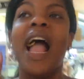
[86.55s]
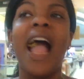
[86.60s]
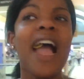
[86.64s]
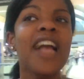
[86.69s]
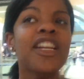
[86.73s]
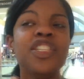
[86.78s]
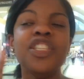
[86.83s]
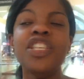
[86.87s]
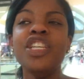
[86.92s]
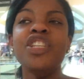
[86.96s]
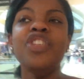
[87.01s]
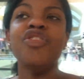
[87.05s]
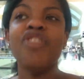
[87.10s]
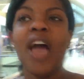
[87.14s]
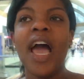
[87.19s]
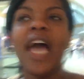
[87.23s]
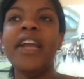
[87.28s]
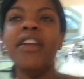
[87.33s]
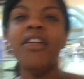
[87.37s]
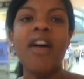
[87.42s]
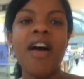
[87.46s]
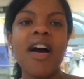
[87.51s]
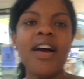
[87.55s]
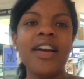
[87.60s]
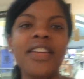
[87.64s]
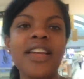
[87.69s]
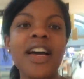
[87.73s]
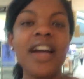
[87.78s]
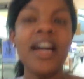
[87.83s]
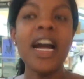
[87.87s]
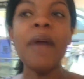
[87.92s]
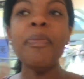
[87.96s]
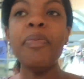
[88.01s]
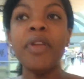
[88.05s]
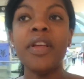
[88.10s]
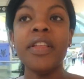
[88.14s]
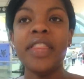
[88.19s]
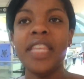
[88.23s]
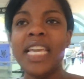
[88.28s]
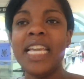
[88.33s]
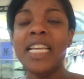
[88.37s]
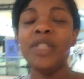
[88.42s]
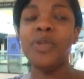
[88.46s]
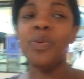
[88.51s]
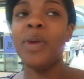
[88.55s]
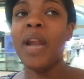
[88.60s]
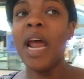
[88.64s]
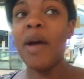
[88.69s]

I actually tried on a couple of things